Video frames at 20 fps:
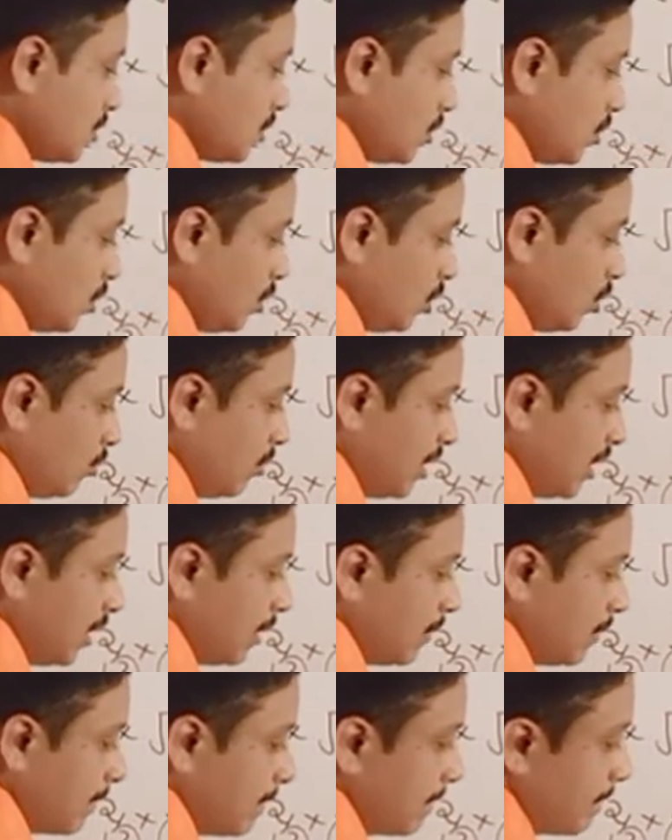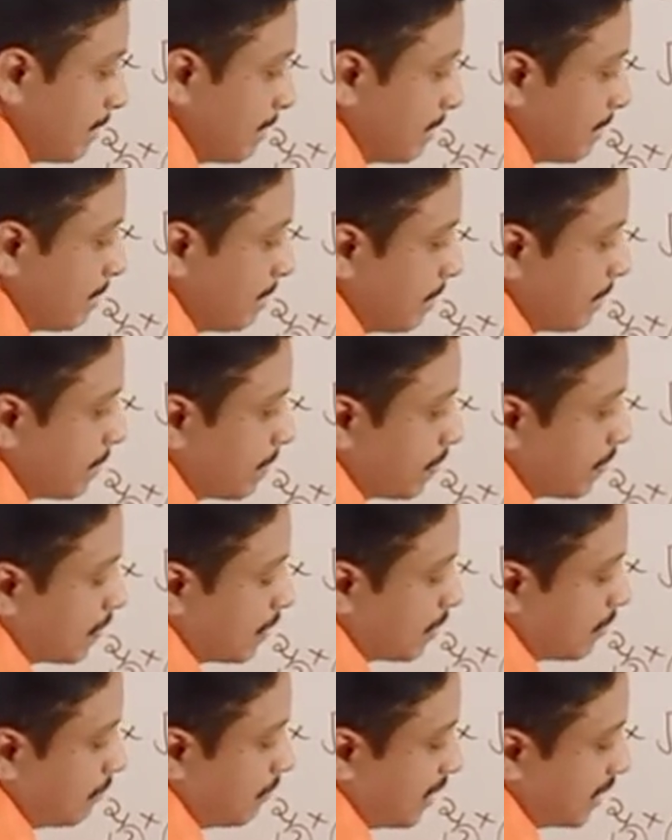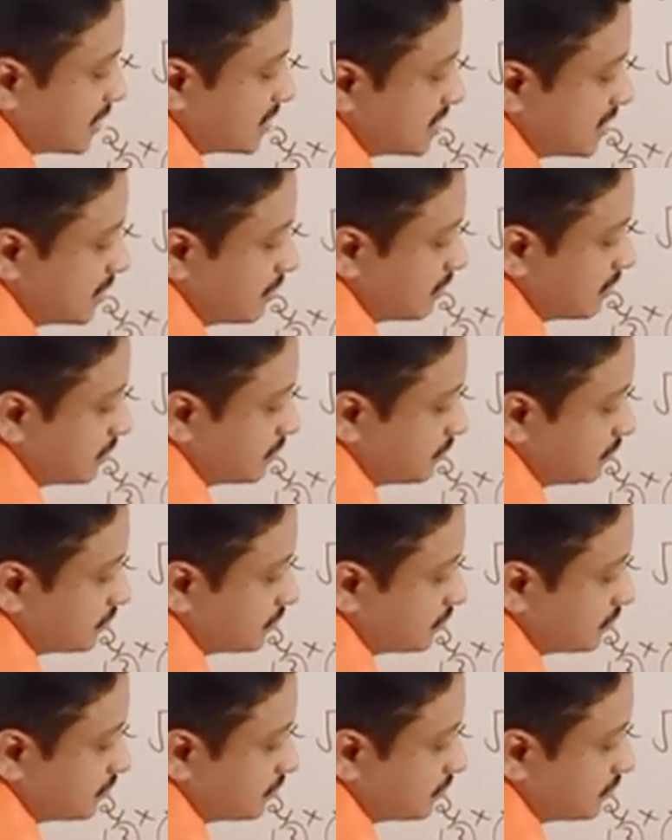global maximum.